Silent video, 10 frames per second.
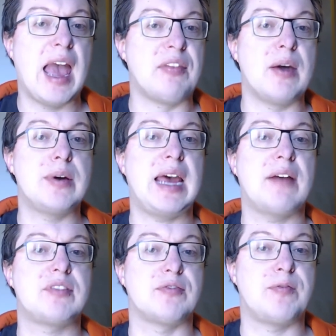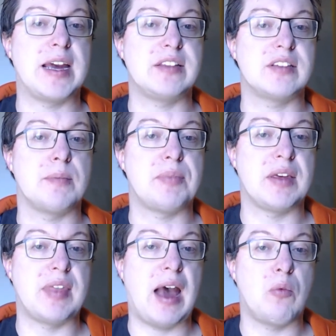and they would have to fight
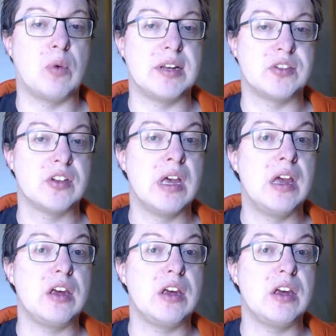something that was